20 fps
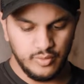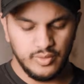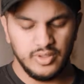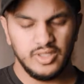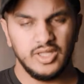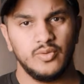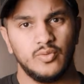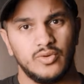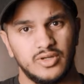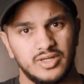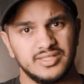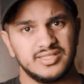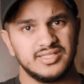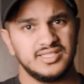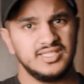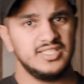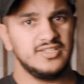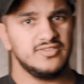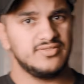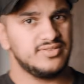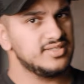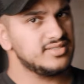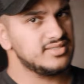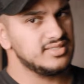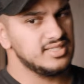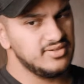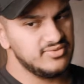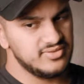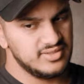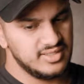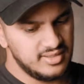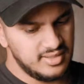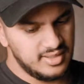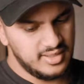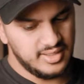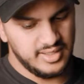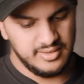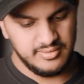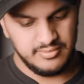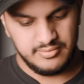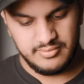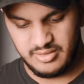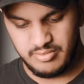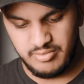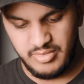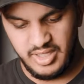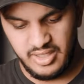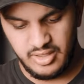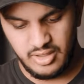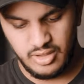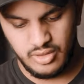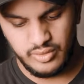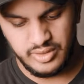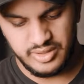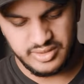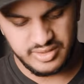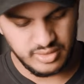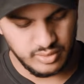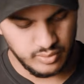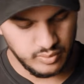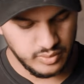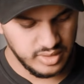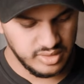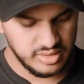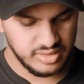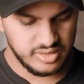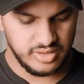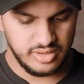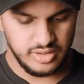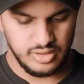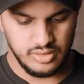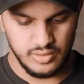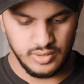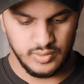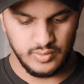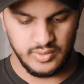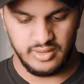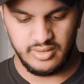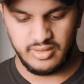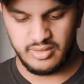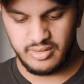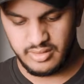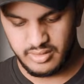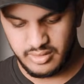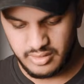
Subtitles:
really want to see if this knife can cut, tomato is the one to do it with.